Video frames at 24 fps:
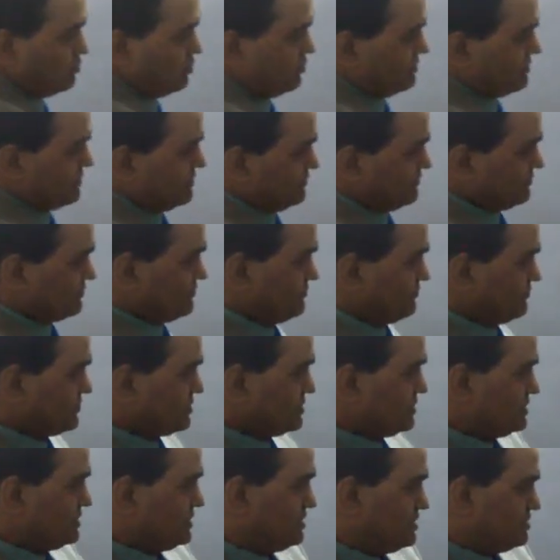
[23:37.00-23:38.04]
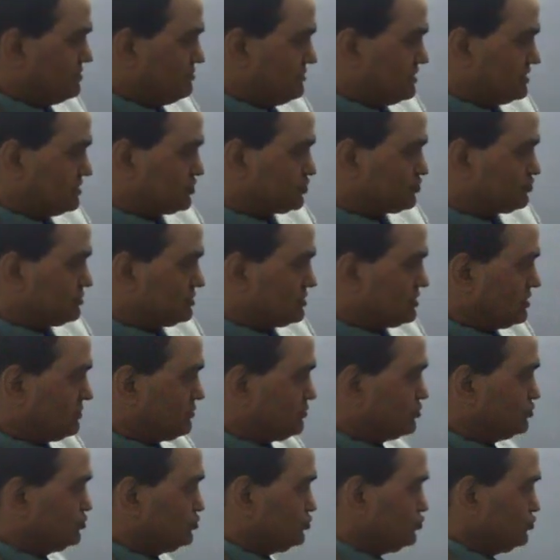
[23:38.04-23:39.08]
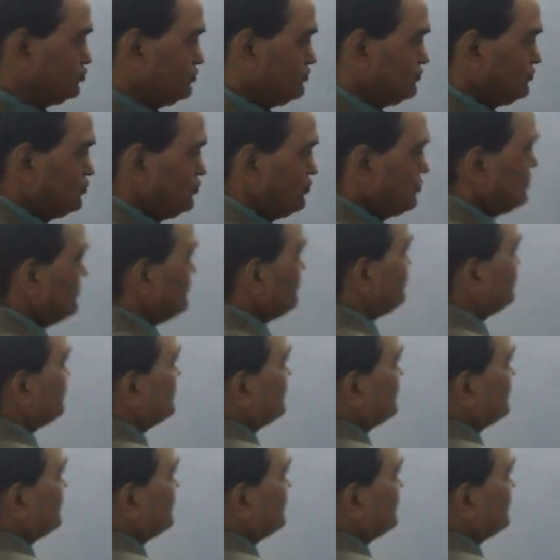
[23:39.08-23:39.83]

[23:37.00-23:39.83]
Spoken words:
Power is n minus 1 upon 2. Okay.